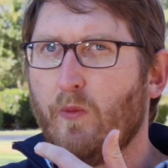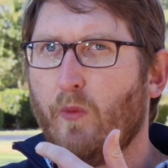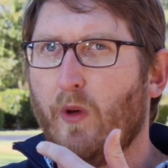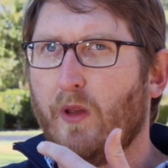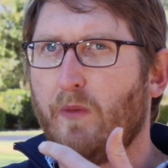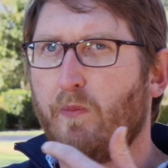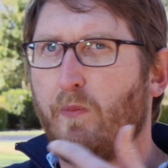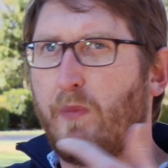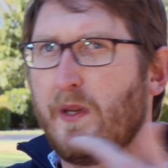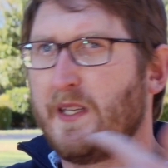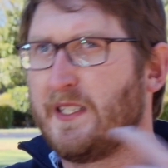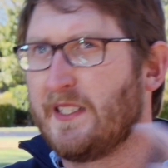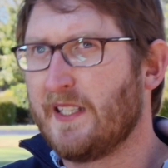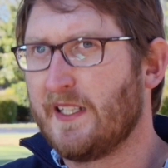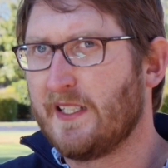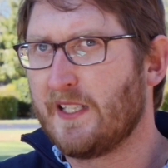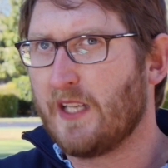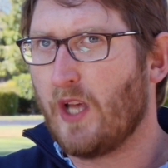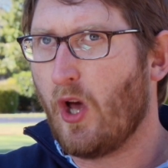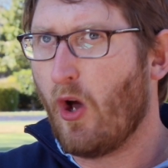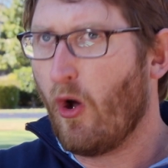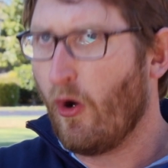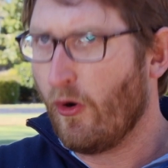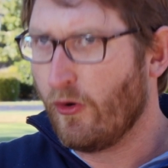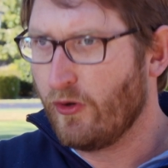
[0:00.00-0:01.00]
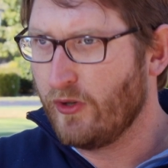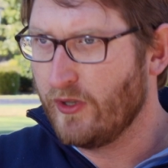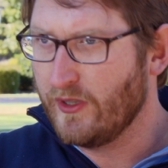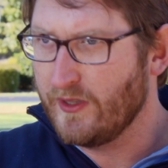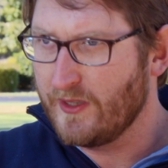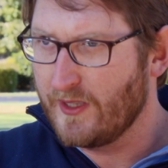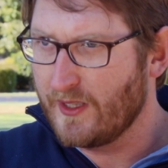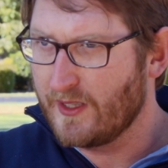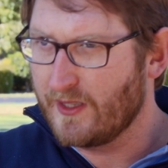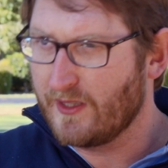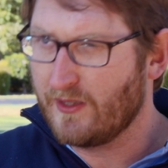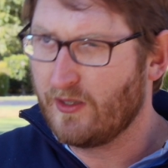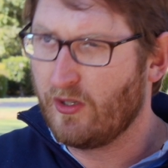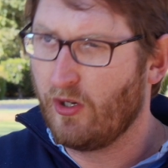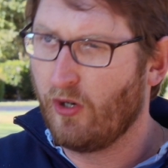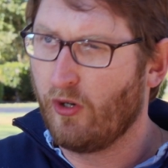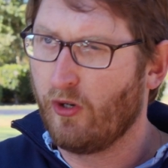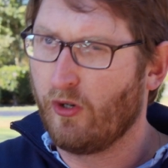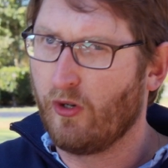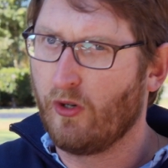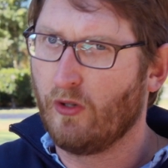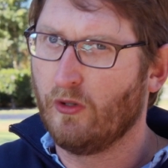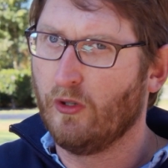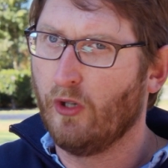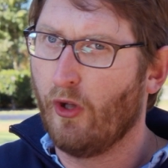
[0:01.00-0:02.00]
with business owners
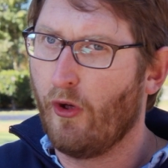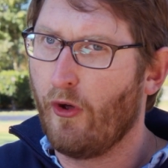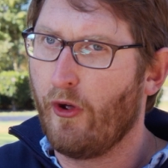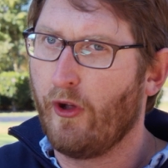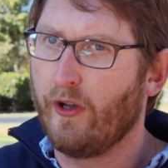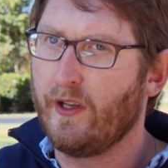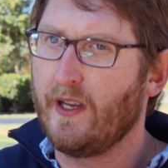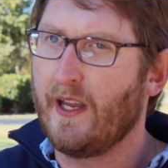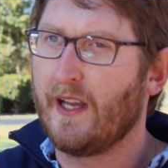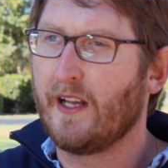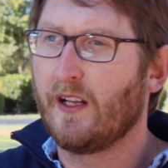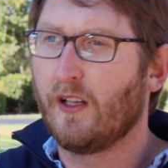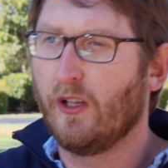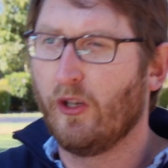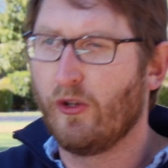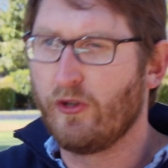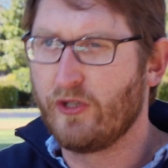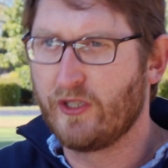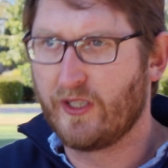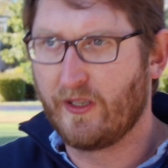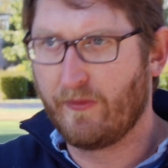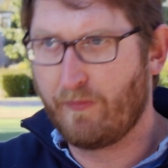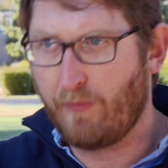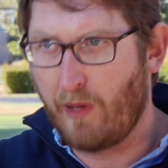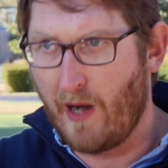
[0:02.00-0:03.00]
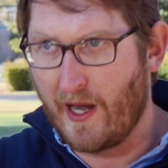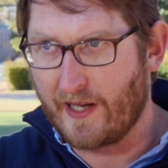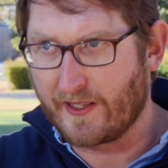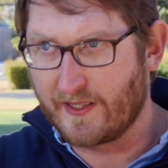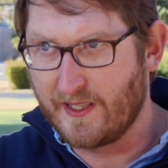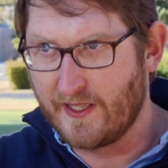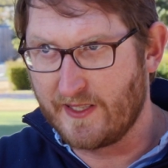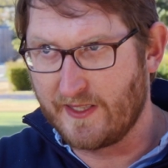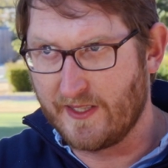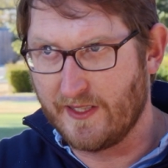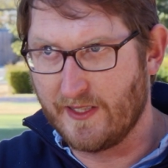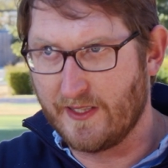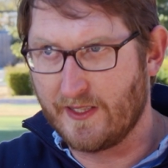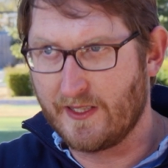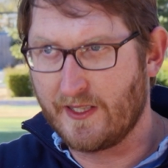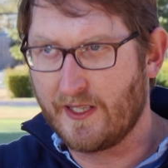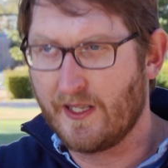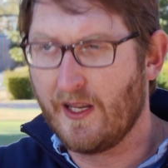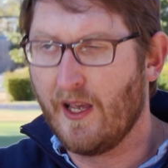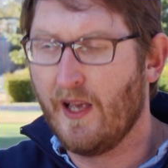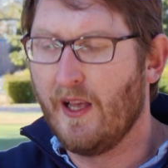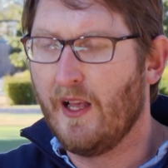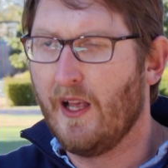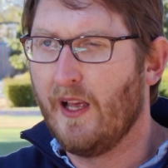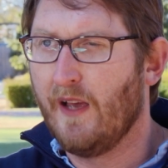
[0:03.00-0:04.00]
to learn inclusive practices
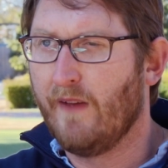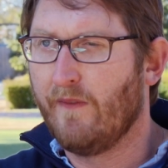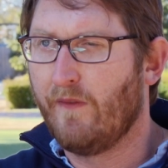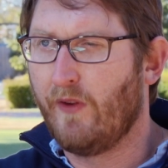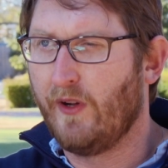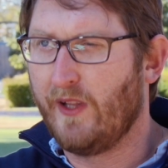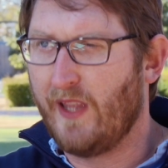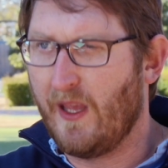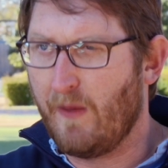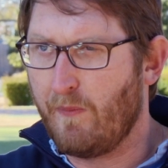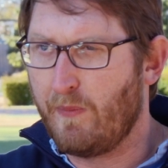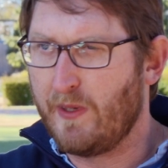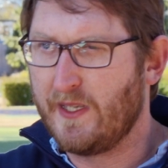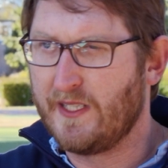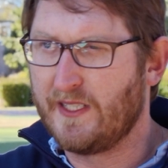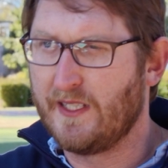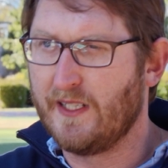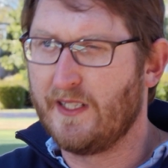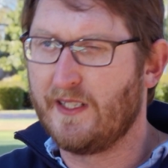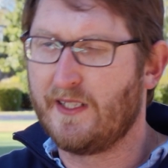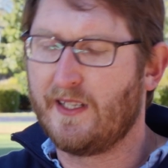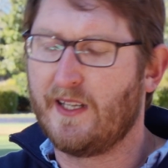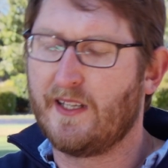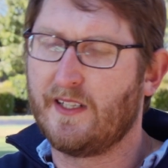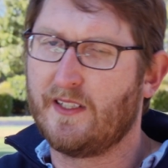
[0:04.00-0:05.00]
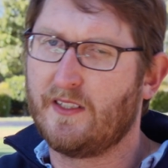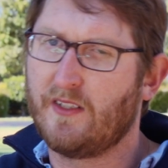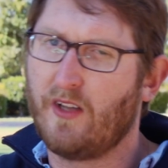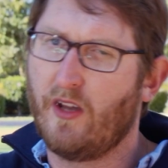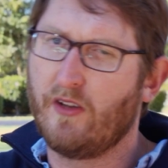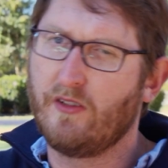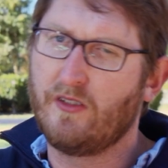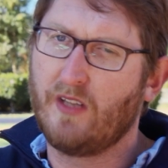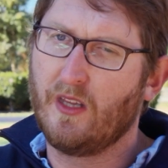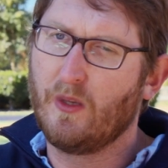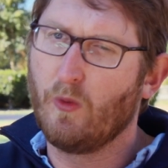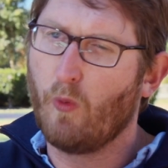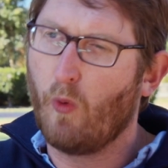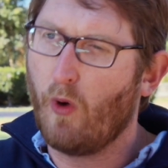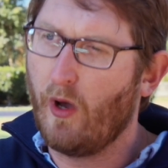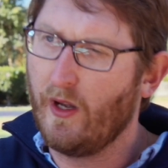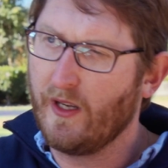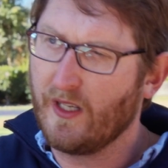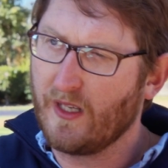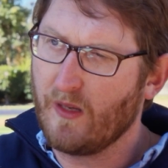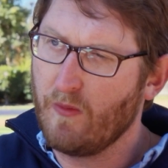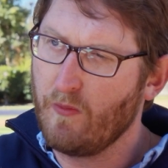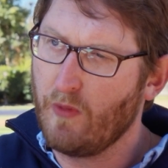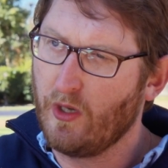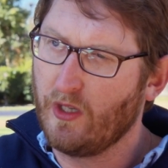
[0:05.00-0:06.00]
for their businesses. So to the wider
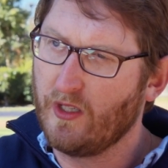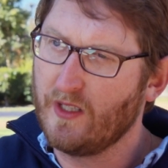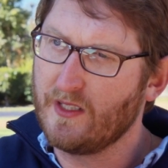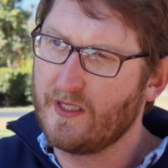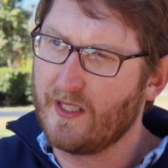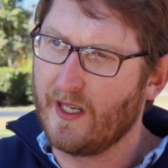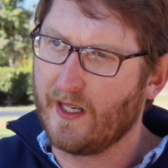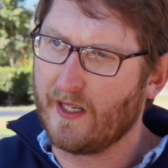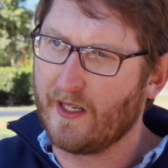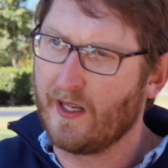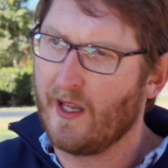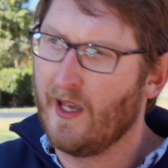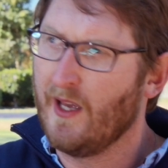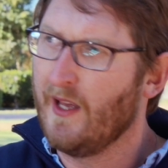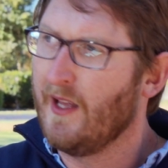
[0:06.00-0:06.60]
community,